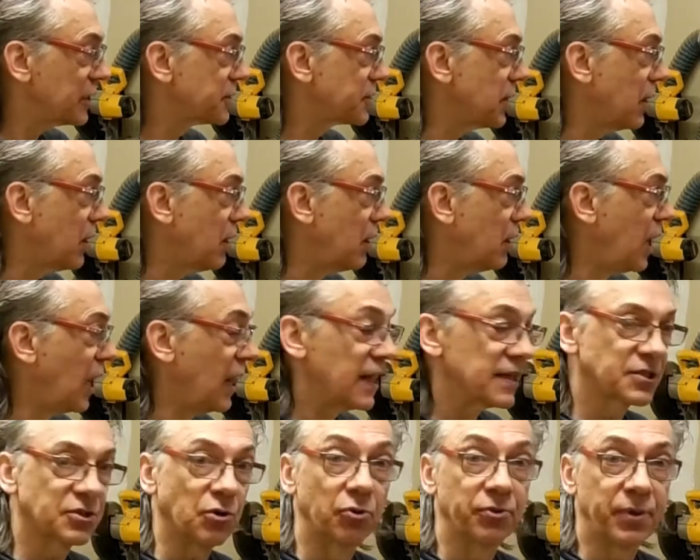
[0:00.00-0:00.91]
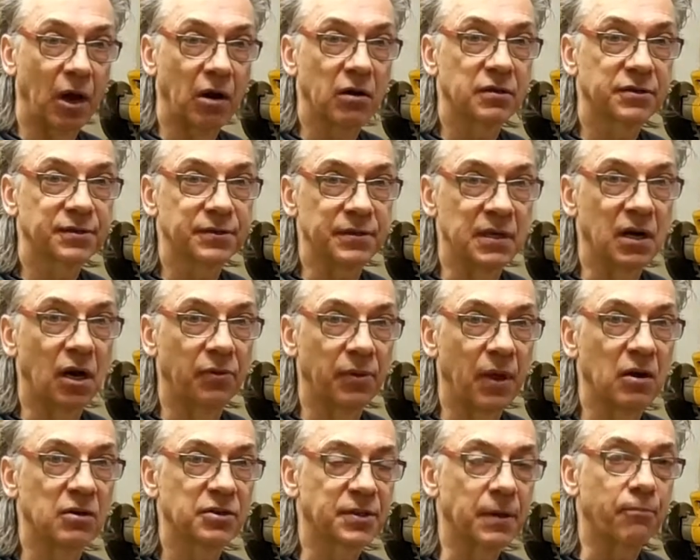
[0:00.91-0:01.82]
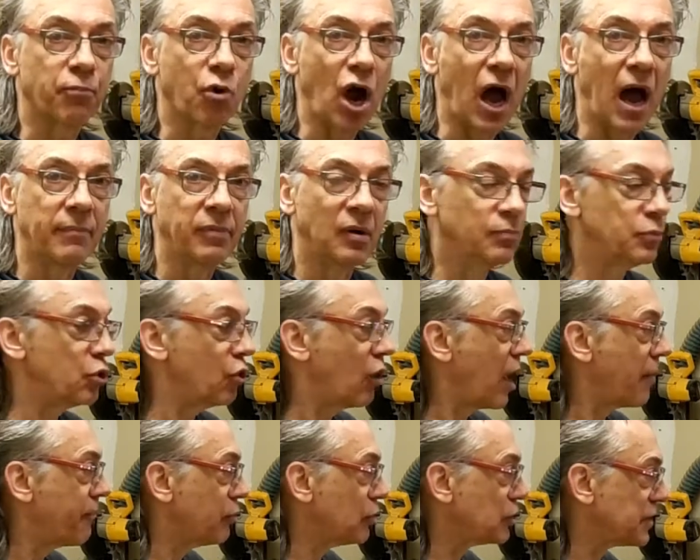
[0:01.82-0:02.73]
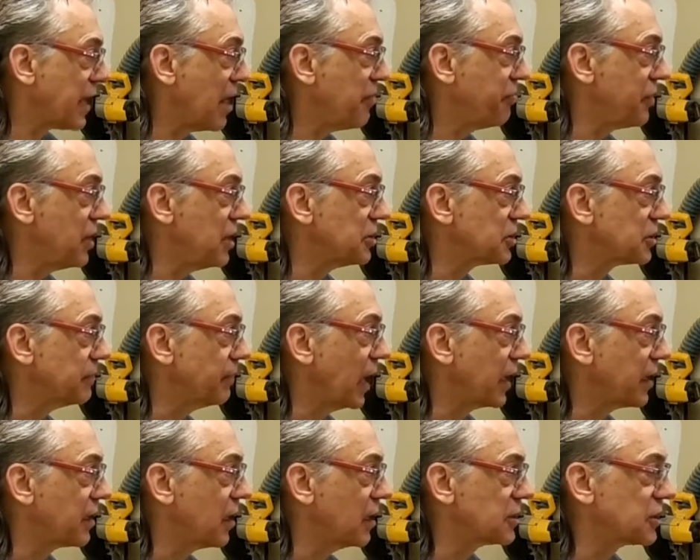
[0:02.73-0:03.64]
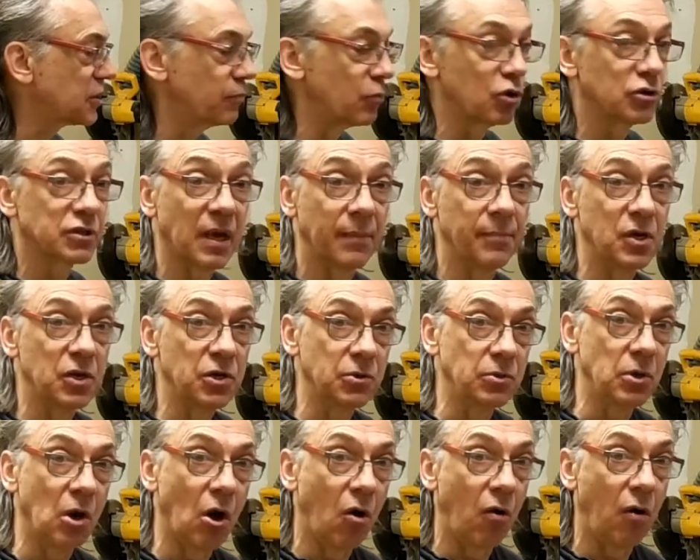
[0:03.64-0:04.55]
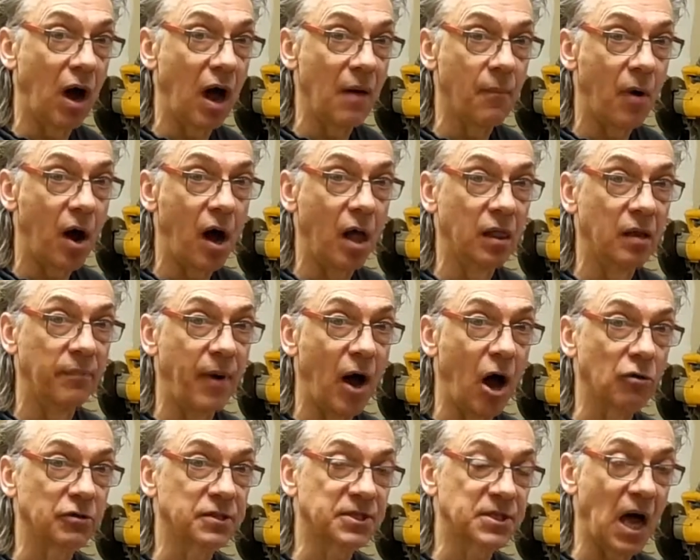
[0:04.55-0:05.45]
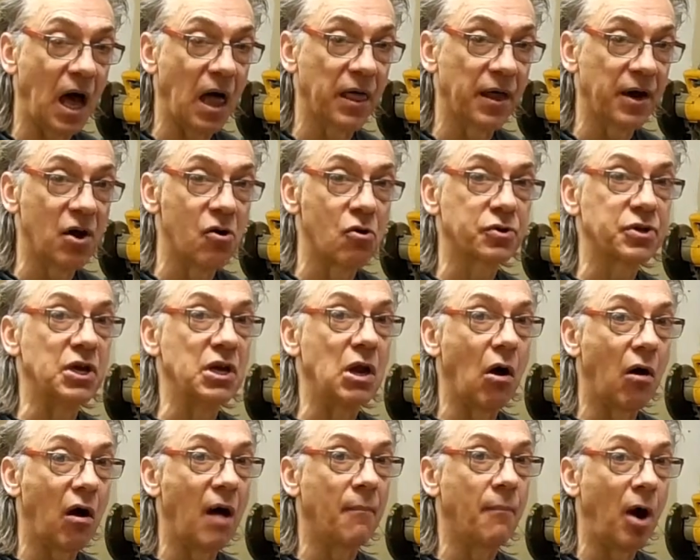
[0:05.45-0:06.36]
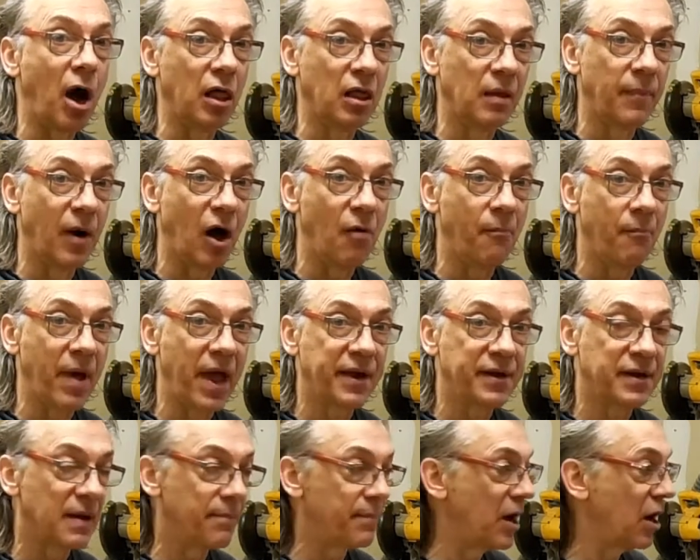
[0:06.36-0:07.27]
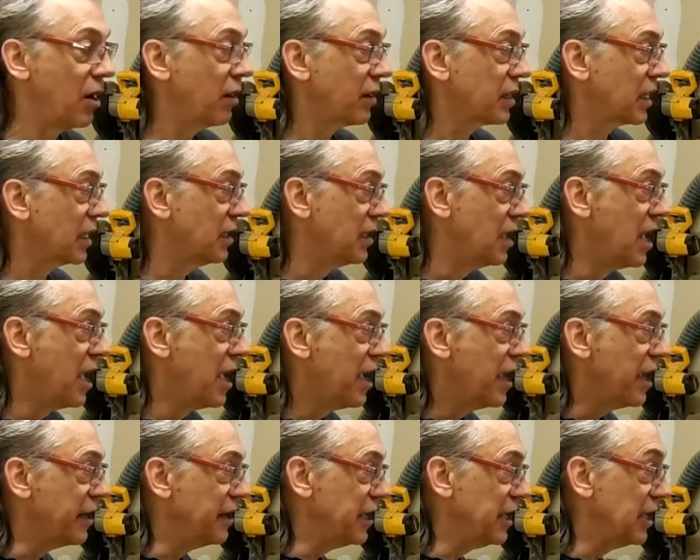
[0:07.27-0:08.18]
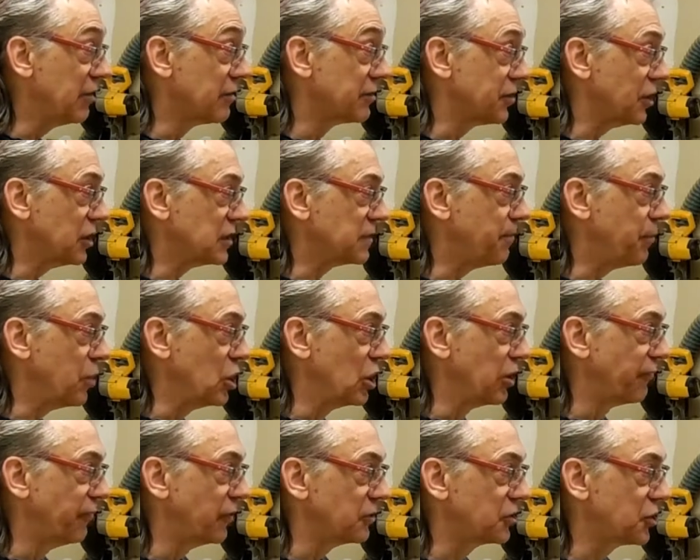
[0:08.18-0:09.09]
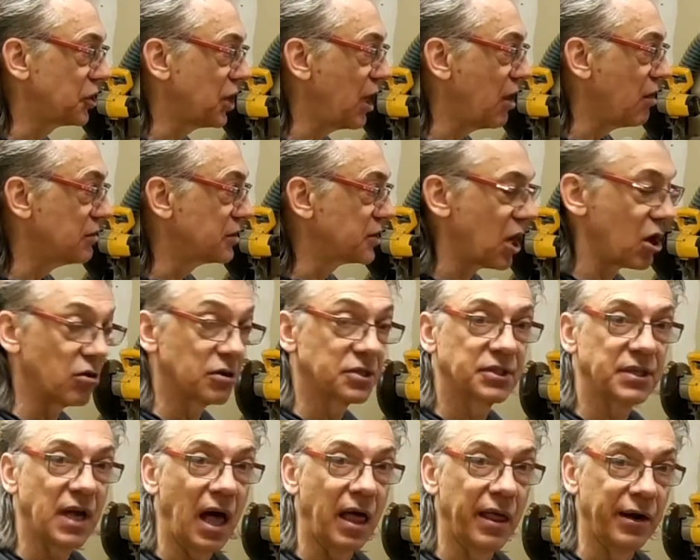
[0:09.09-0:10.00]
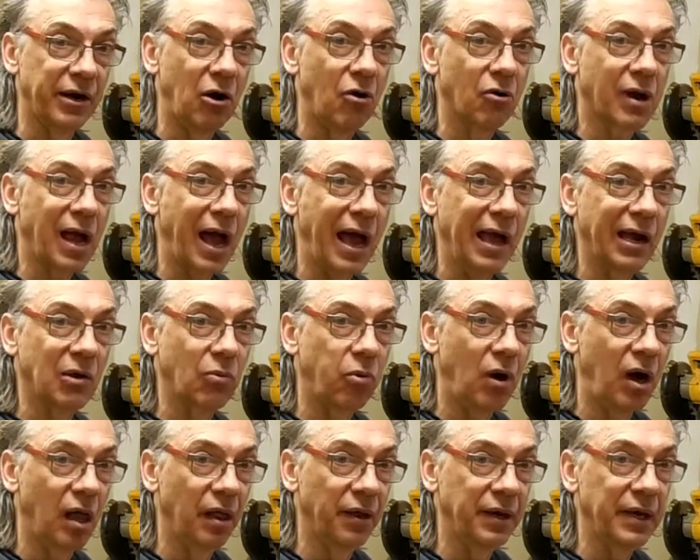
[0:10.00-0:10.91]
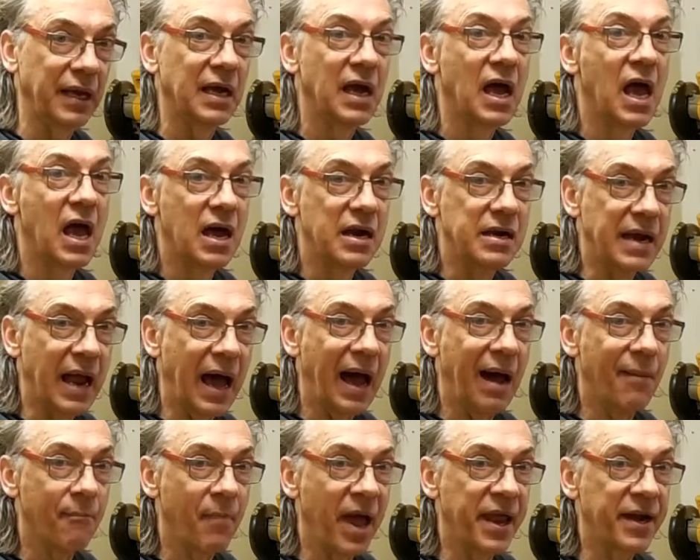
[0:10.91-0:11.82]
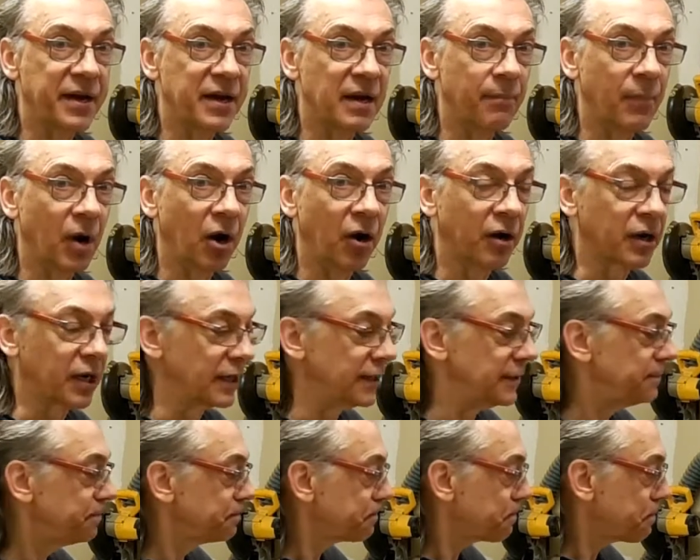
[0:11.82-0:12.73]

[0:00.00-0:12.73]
So there's, you know, there's the problem. Do I present these to my customers? I mean, you know I'm all about solid oak. You know I'm all about made in America. And here's these beautiful chairs that are solid oak, high quality, not made in America.